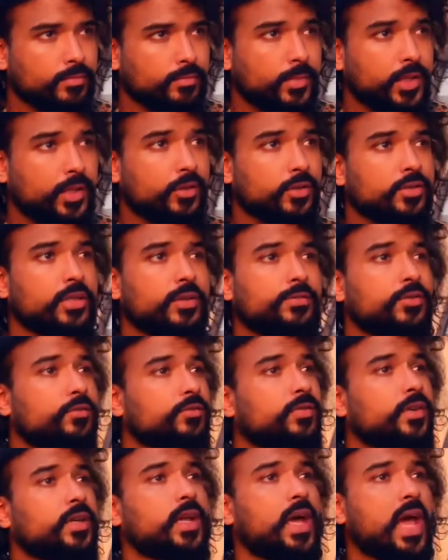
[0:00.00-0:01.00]
Because if you
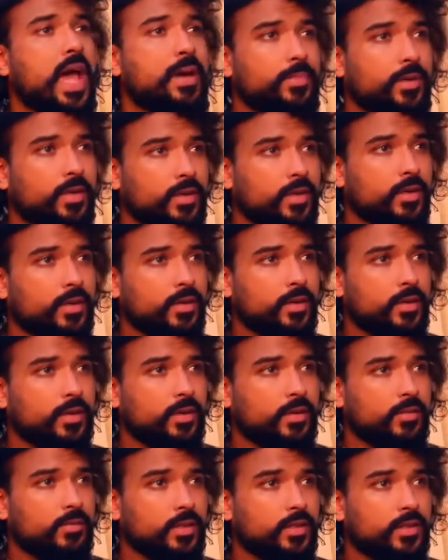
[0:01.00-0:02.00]
feel happy
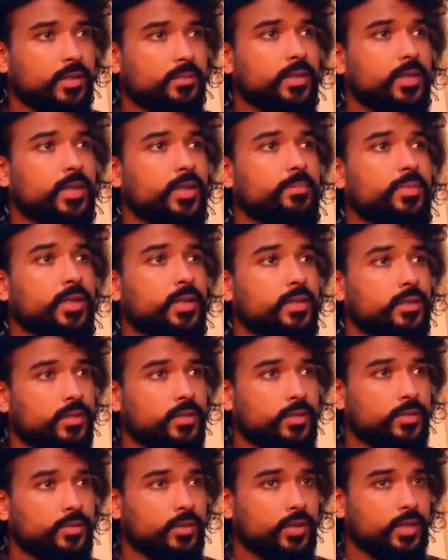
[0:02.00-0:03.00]
when somebody
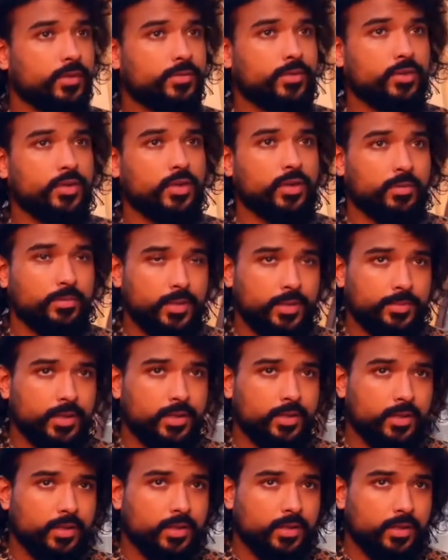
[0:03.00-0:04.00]
praises you or gives you a
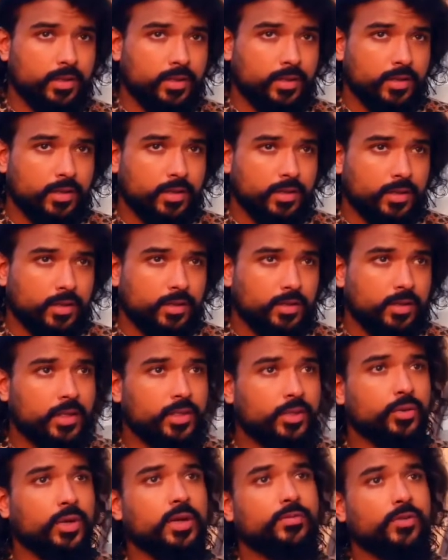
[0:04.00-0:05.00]
compliment,
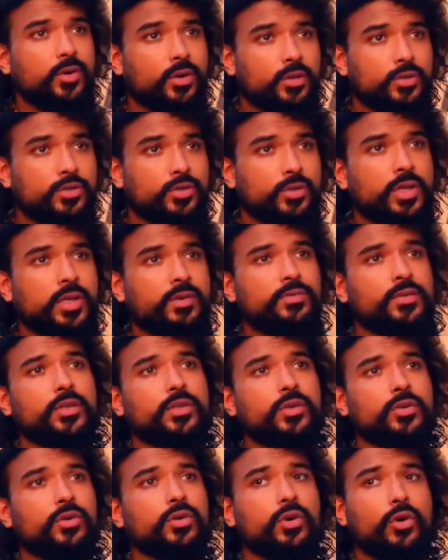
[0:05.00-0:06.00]
then you have also left the
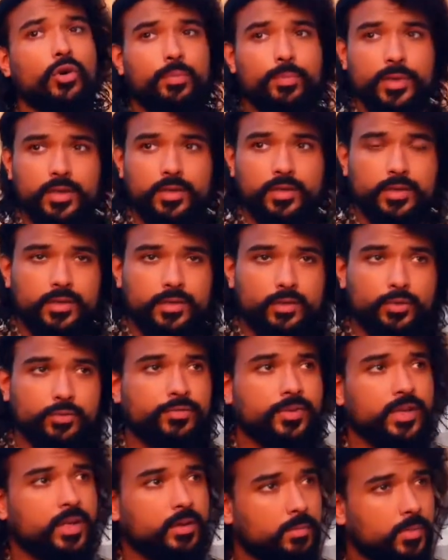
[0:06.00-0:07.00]
door open to
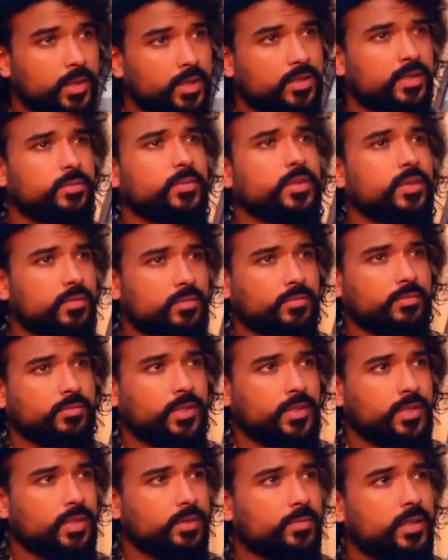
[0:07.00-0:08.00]
feel miserable
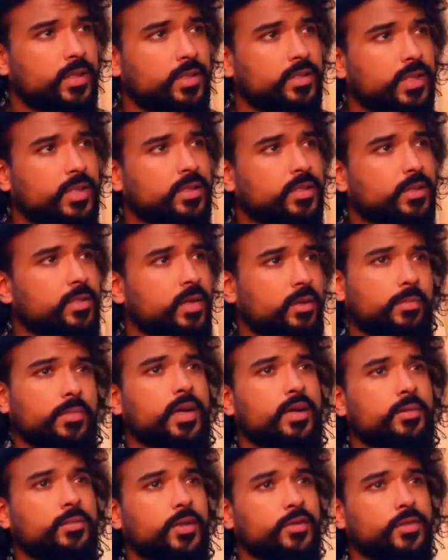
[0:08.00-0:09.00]
when somebody says something
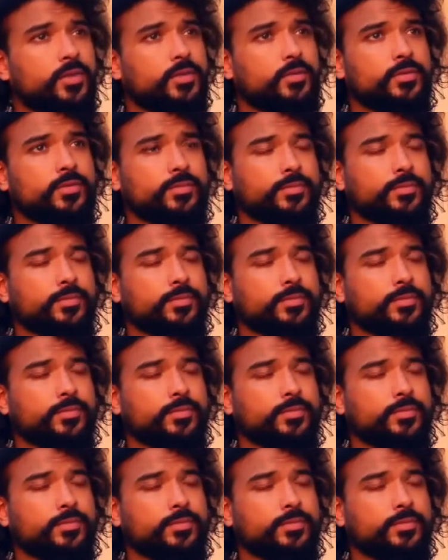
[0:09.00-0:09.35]
bad about you.